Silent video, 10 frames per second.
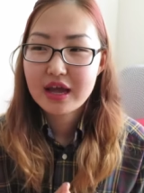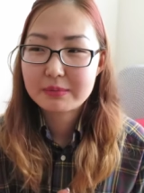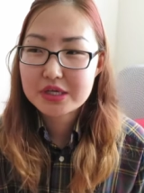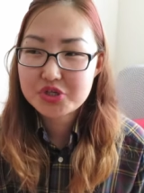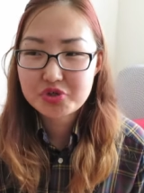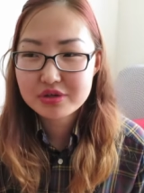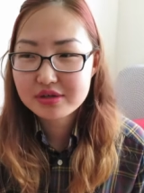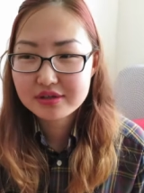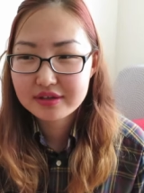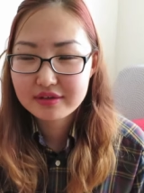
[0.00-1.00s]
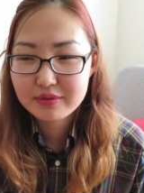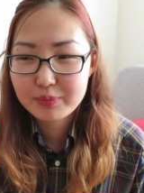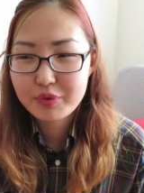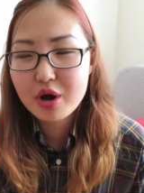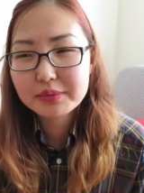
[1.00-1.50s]
I'm not sure like
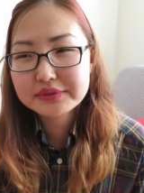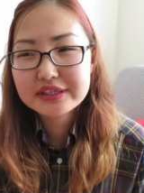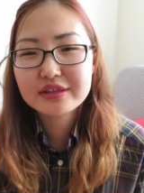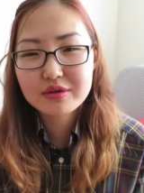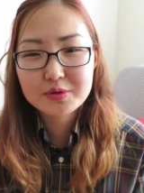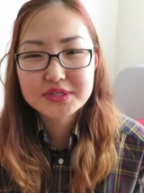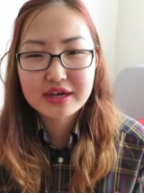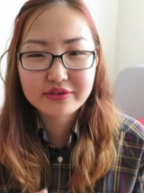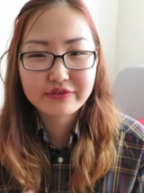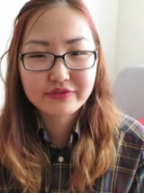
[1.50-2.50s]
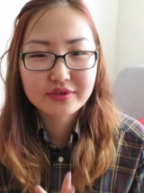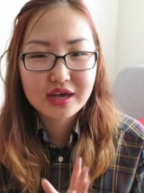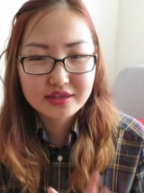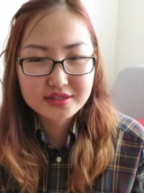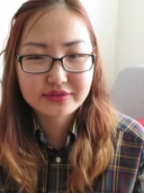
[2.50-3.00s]
probably those kind of
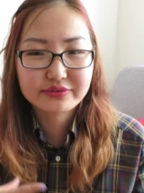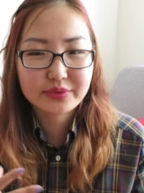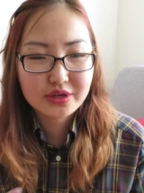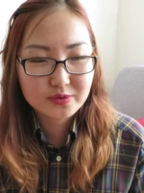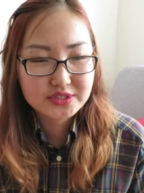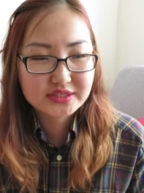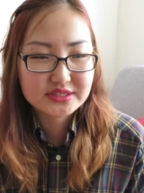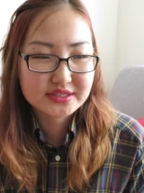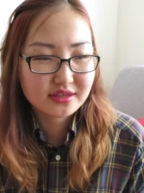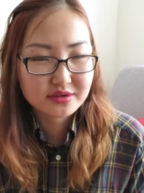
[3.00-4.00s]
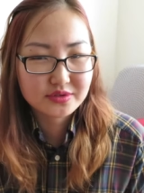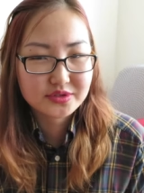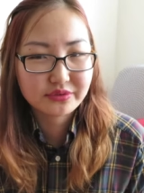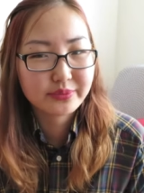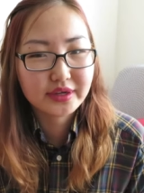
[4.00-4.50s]
kinds of videos exist on
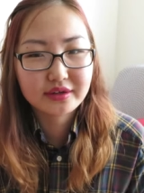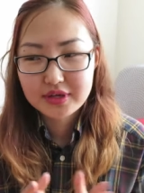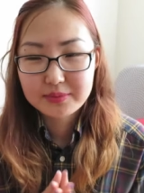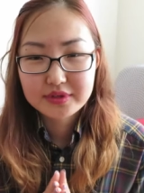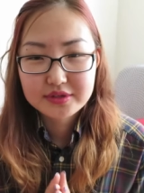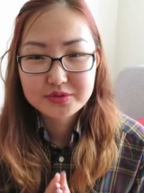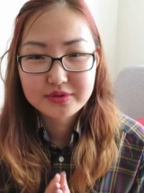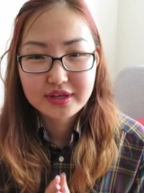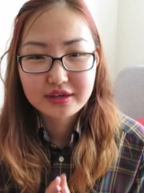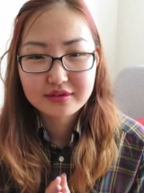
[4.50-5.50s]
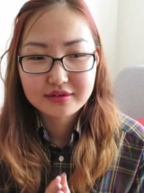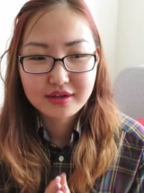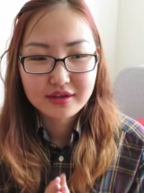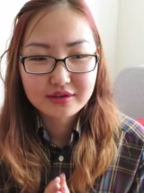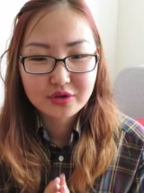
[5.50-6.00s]
YouTube but I'm gonna do that
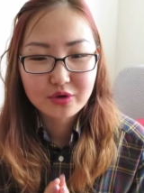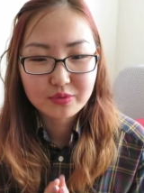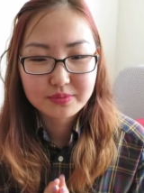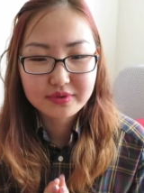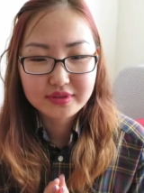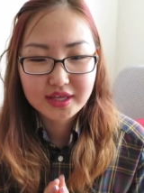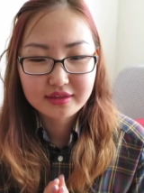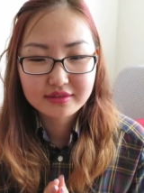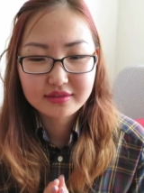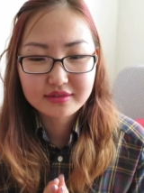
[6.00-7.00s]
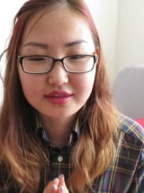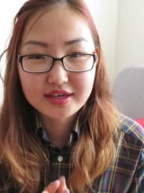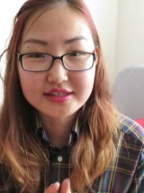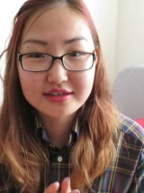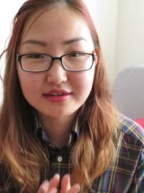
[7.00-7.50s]
and hope that the
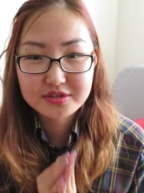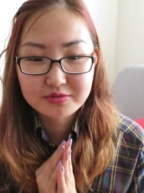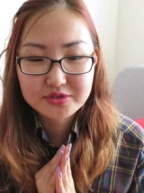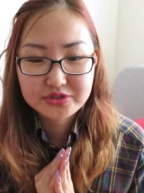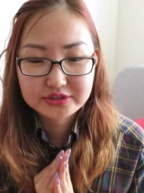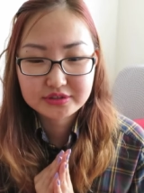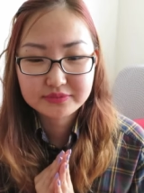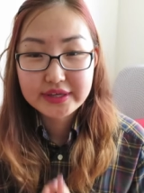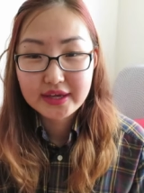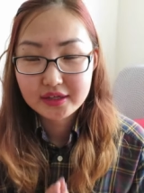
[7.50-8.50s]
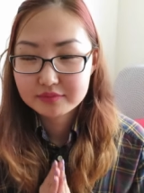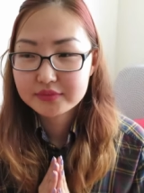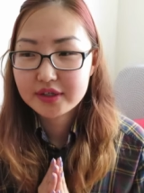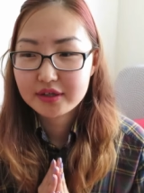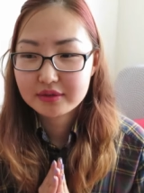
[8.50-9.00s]
idea is original. But yeah,
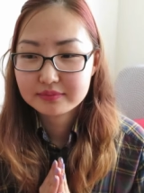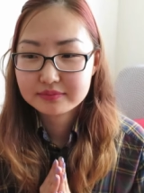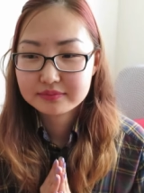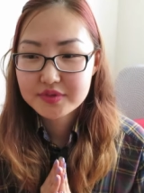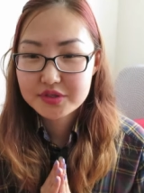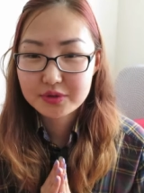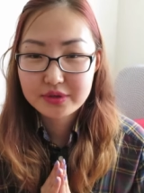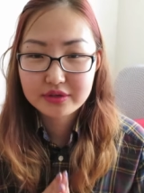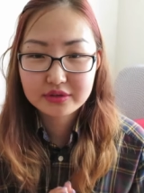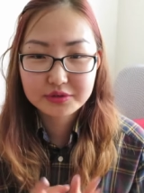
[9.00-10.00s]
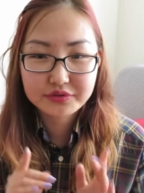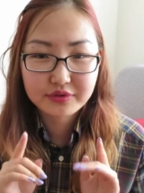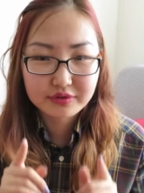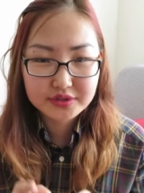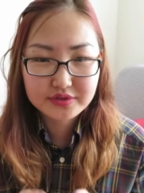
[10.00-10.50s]
um, so you can look
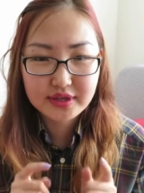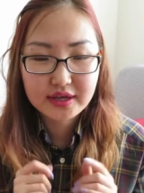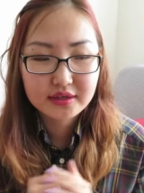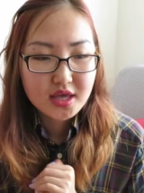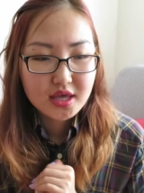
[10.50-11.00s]
forward to that.